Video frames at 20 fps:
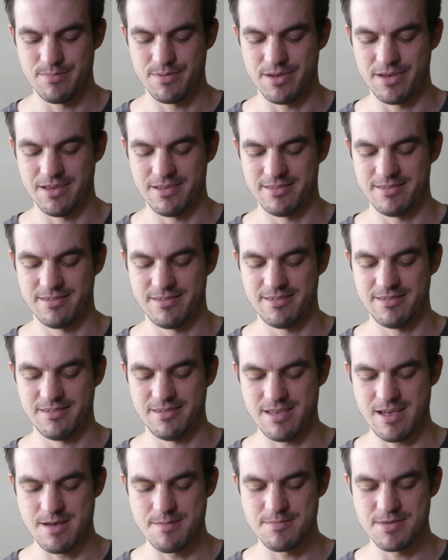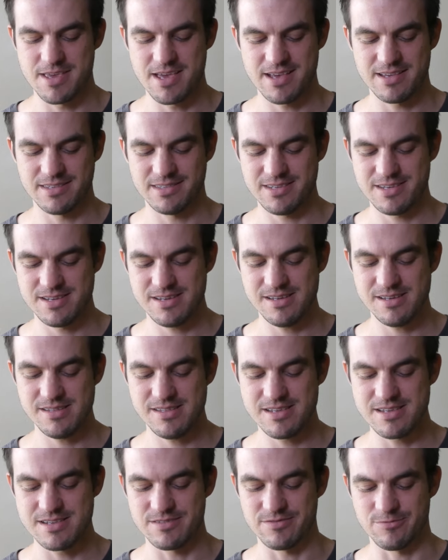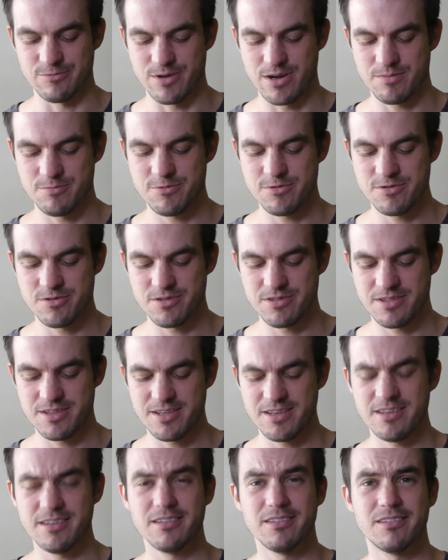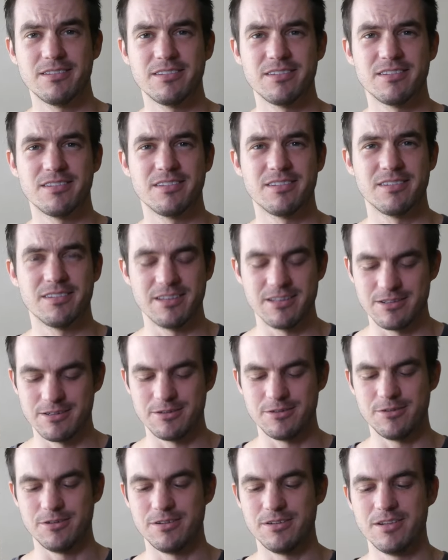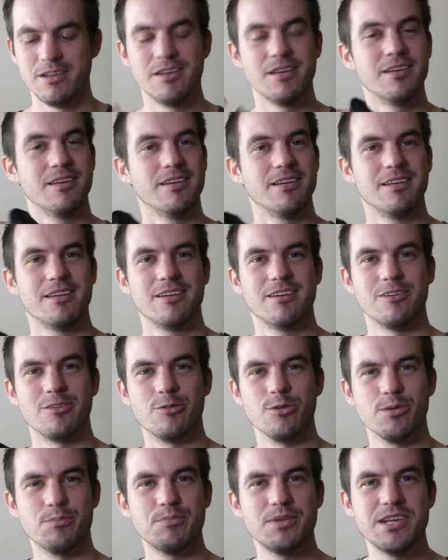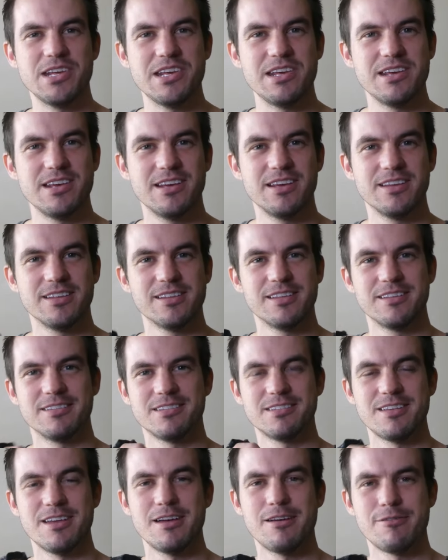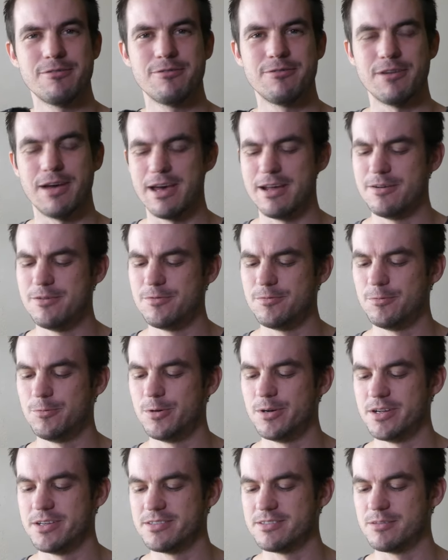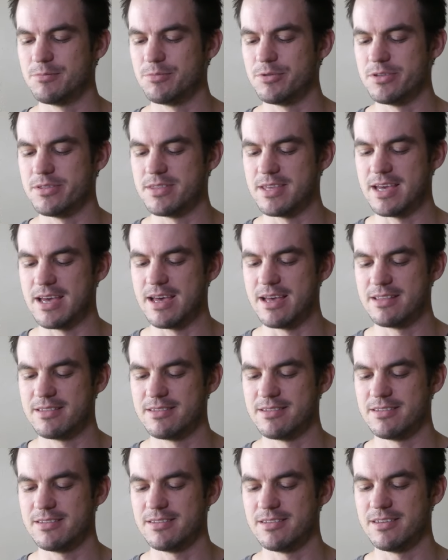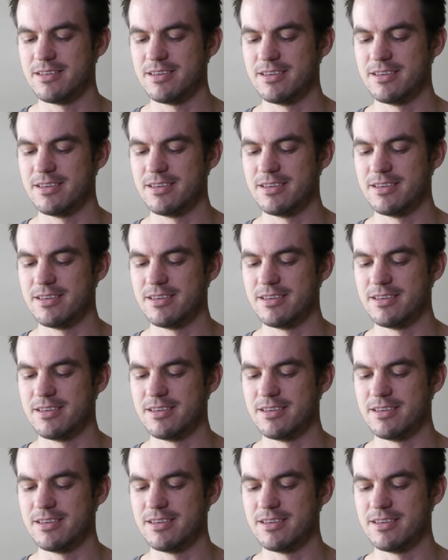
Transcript: But I'm guessing these rubber things, the little grippy stuff, I don't want to put that